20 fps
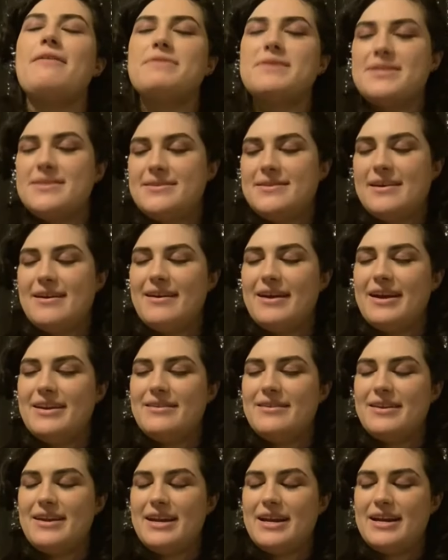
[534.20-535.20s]
have a
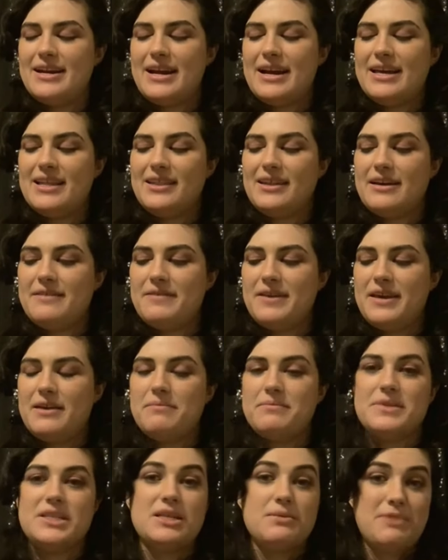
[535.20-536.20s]
son, and I love
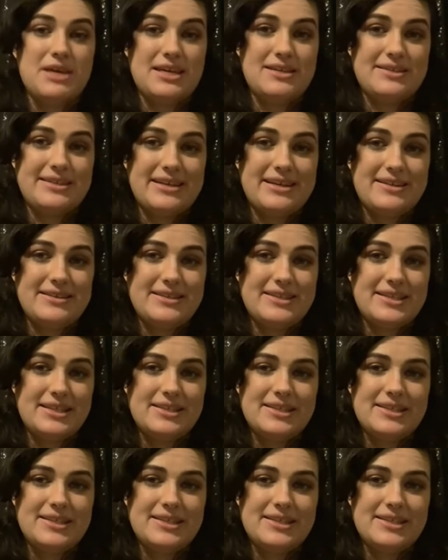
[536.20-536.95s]
him to pieces.